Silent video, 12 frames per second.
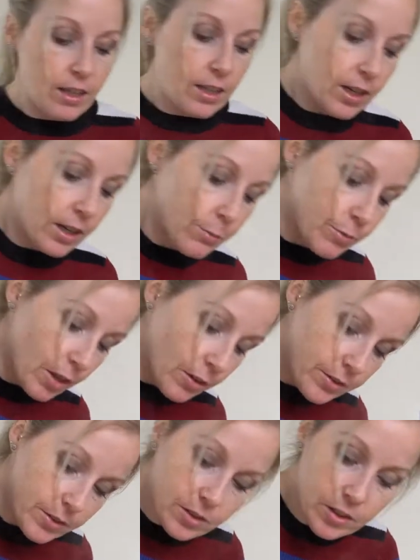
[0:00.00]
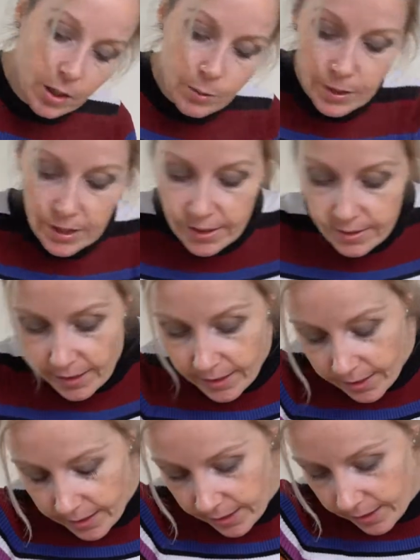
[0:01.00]
It comes off so
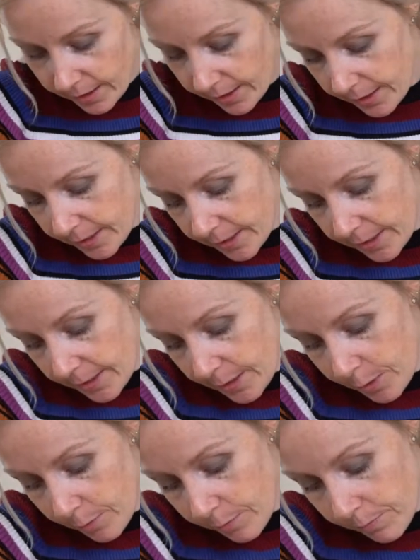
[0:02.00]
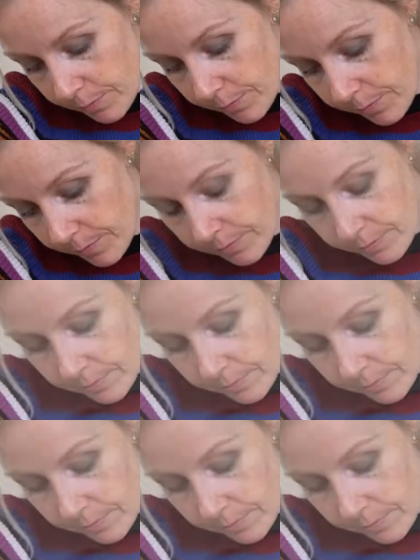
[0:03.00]
easy. This